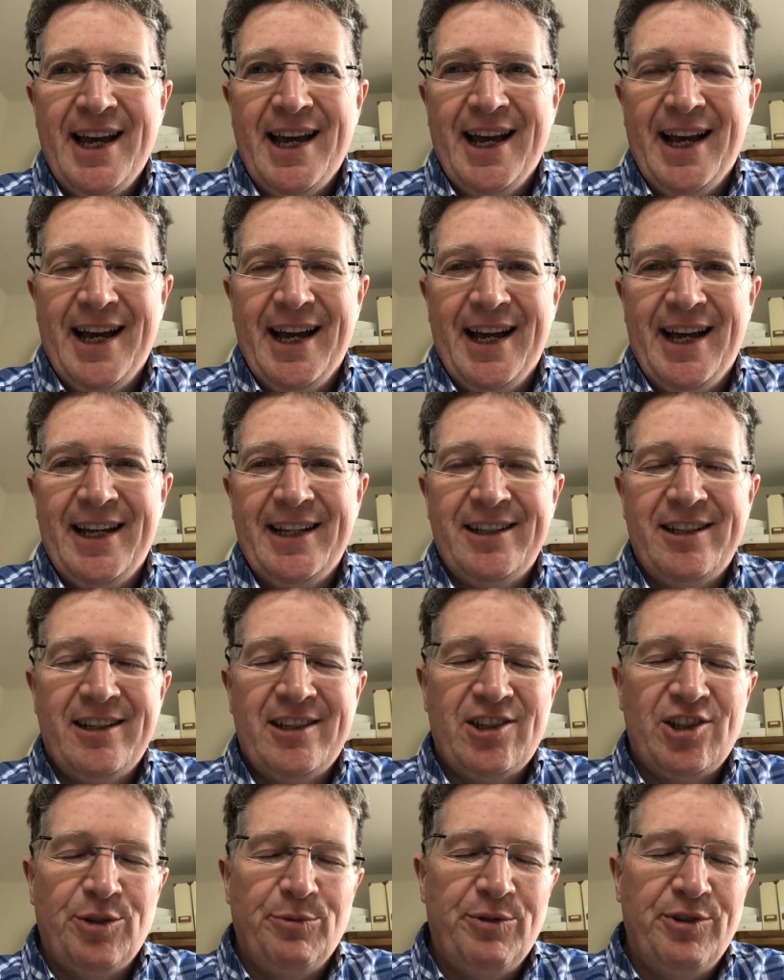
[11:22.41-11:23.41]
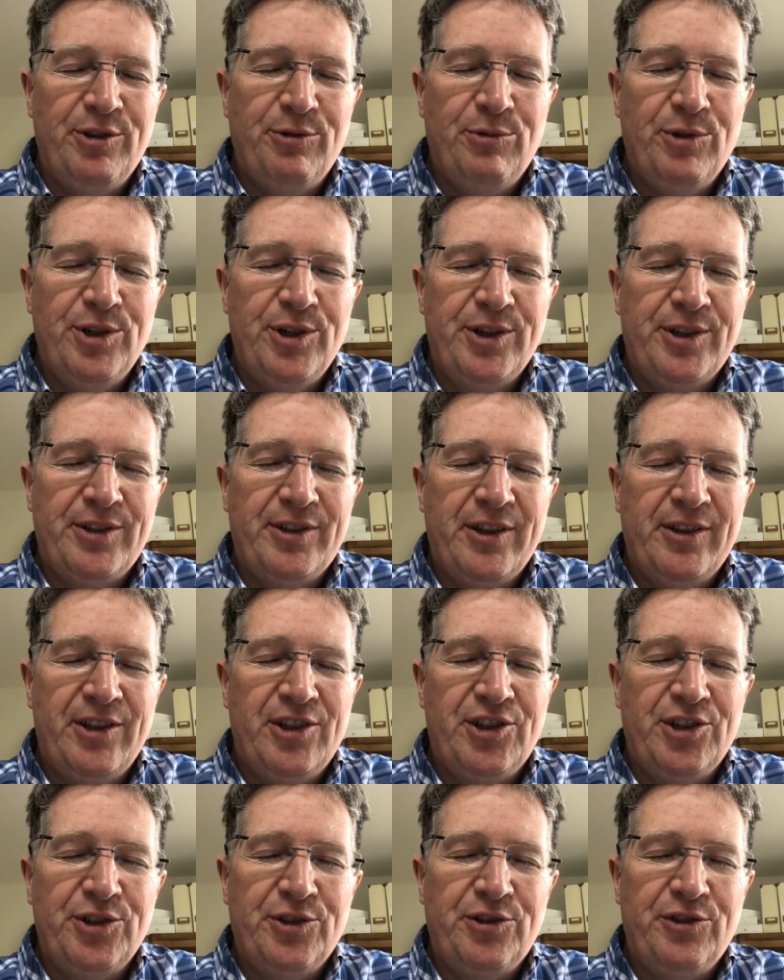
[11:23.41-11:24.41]
and some of the work that the
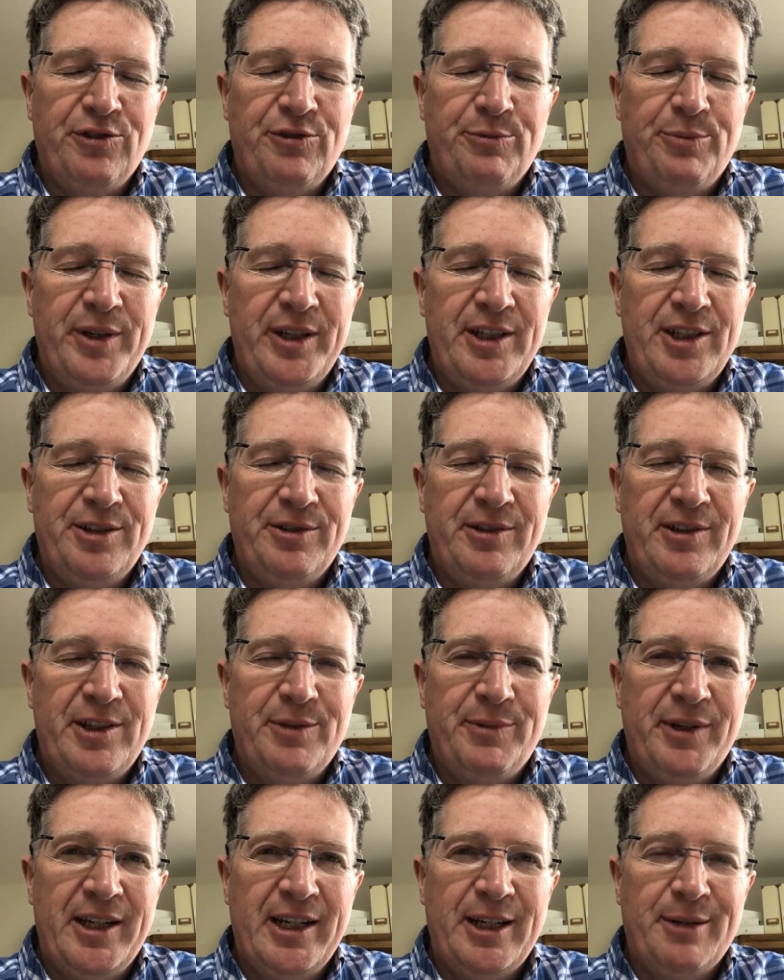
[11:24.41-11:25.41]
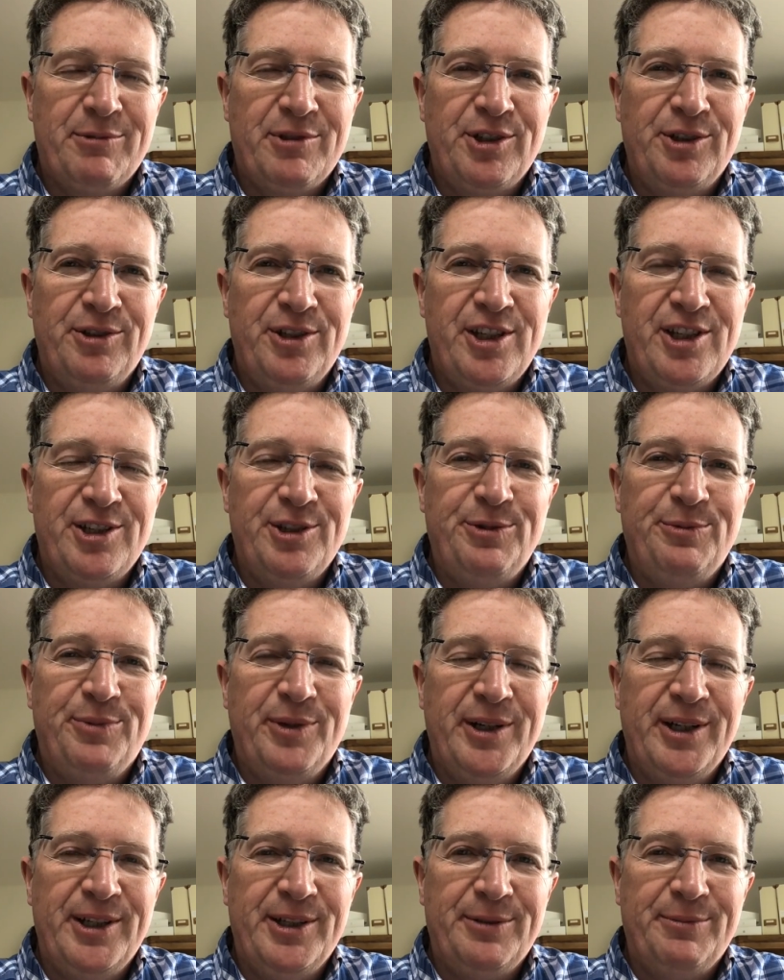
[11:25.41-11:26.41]
children have been doing has been absolutely
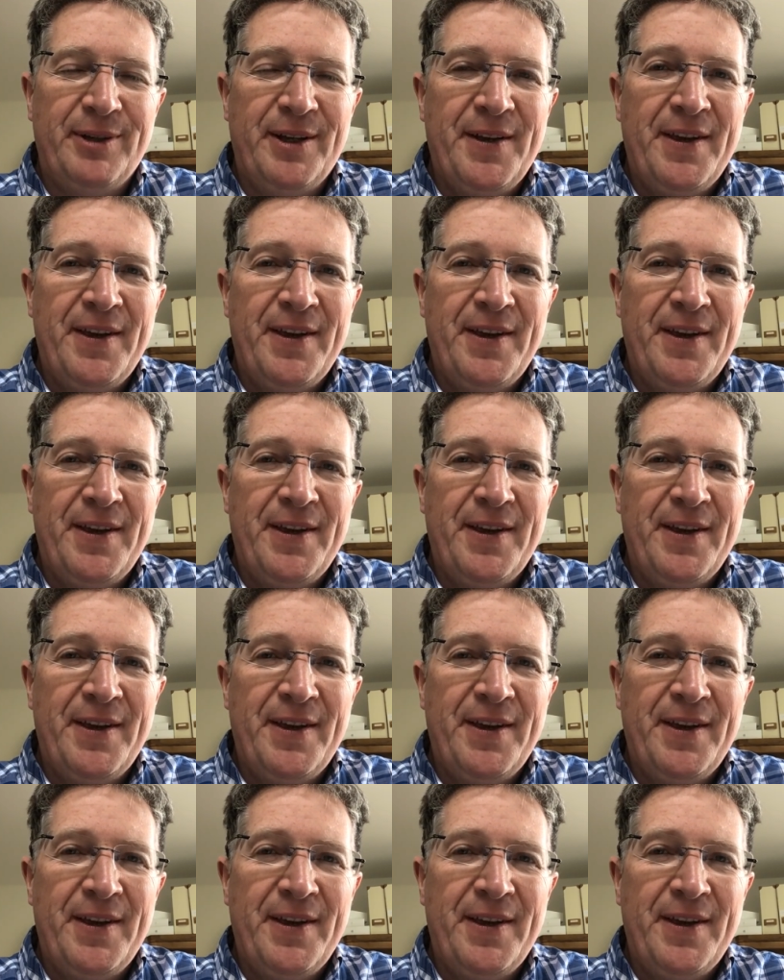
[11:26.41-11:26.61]
superb.